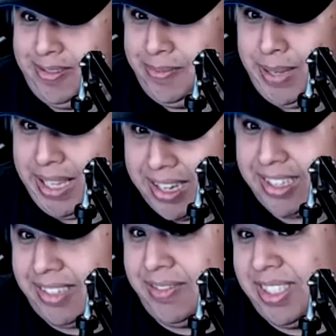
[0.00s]

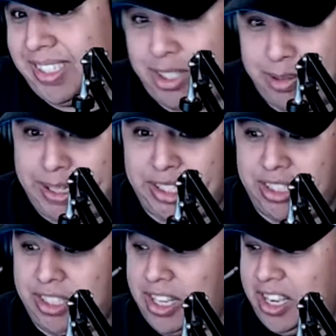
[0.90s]
because of the
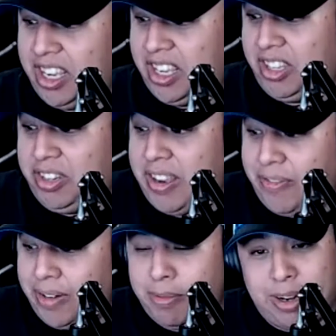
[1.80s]
situation, you
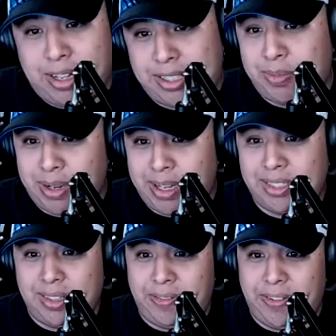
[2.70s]
definitely were not
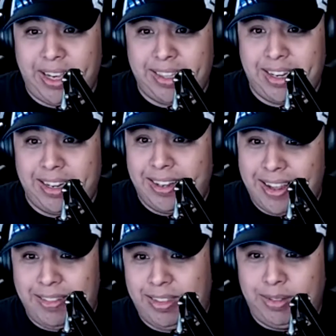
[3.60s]
surprised at the fact that a
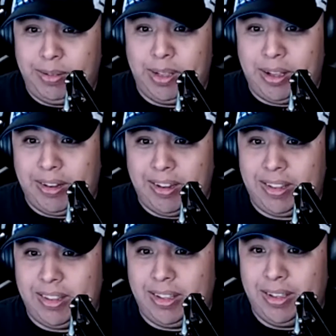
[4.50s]
lot of the
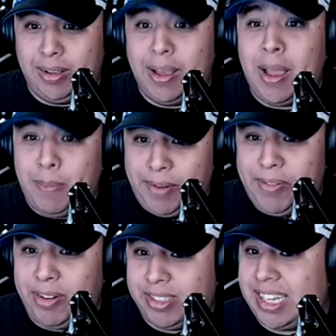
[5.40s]

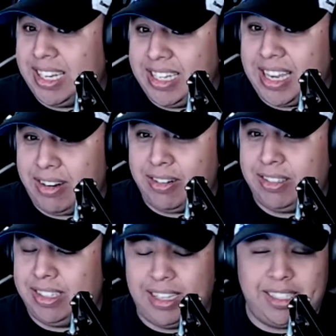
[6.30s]
midfielders and
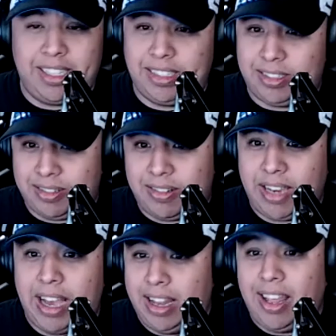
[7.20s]
attackers
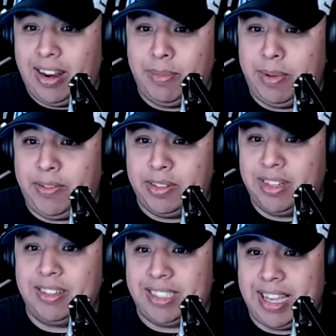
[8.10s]
a lot of the
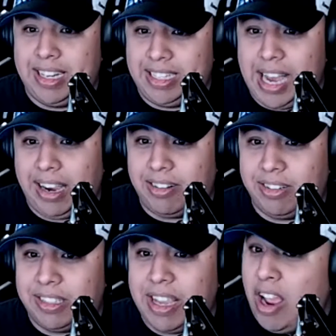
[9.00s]
midfielders and
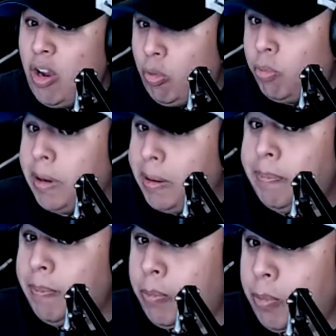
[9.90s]
attackers
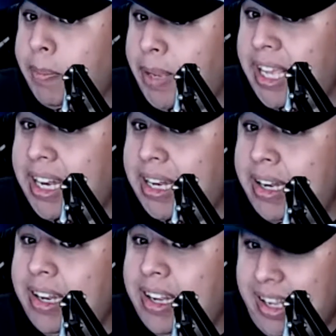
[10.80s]

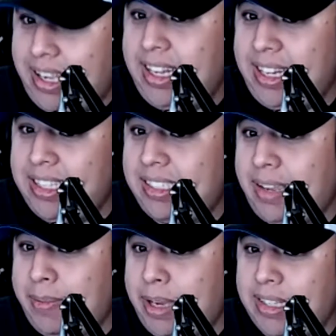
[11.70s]
repeated in this
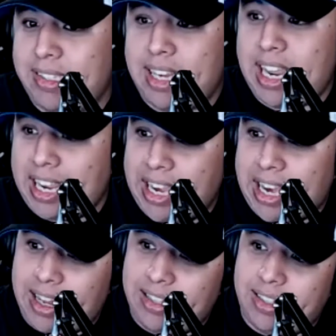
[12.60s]
game against LA
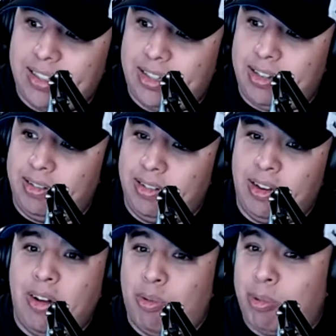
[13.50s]
Galaxy 2.
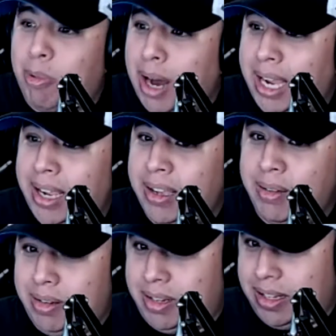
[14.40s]
Why?
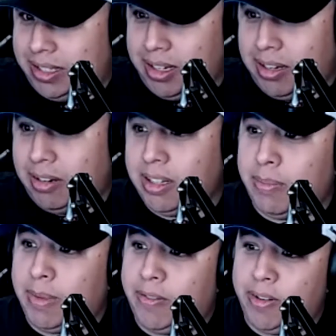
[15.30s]
Let's take a look at
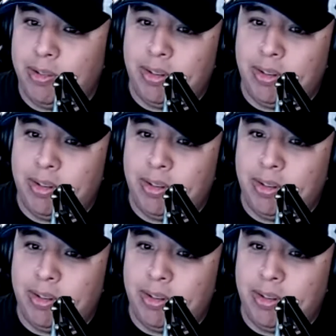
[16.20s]
the midfield.